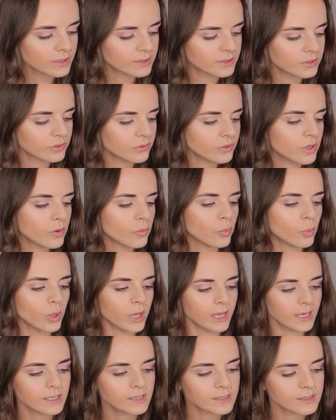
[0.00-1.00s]
to the
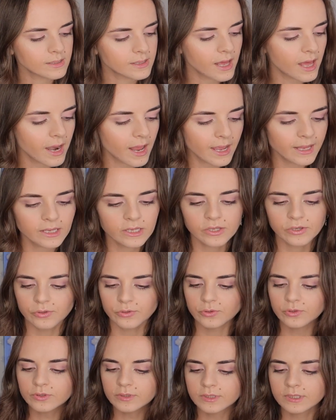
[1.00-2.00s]
wicks that I
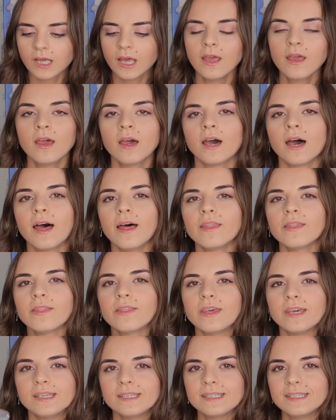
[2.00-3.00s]
use, and
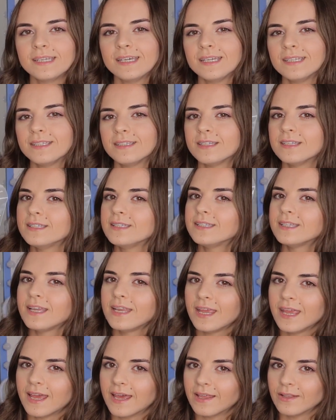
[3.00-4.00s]
this is the
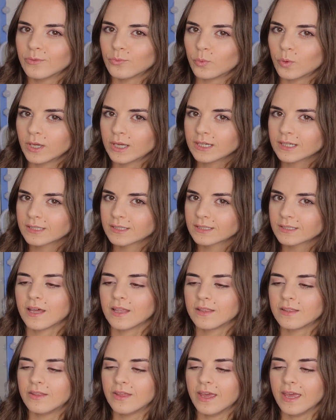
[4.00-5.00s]
CDN wicks.
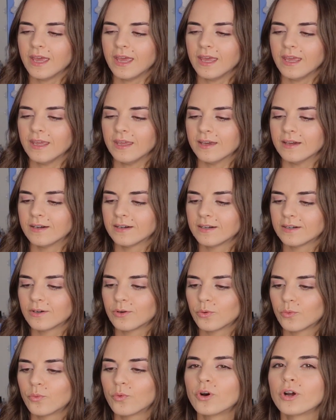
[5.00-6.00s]
They
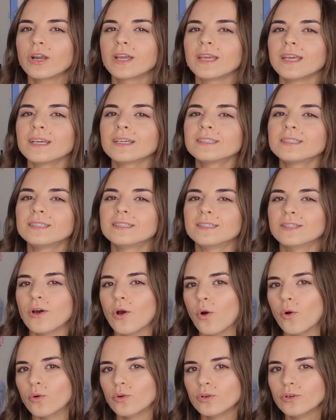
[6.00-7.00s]
working
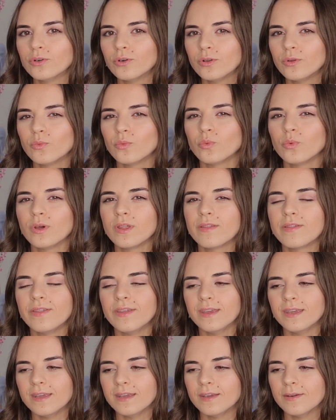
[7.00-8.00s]
so good with
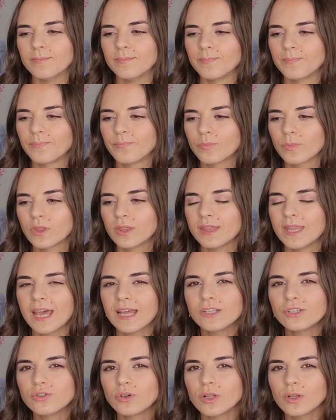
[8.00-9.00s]
the
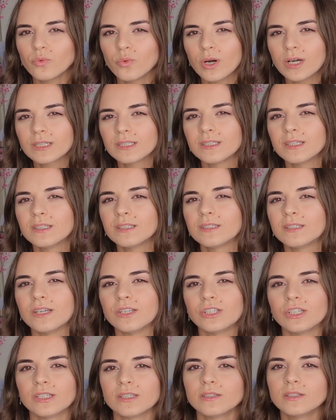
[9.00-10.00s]
natural waxes
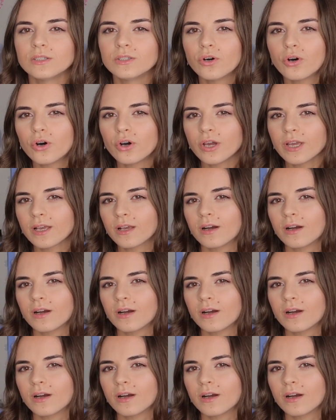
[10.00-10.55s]
such as soy,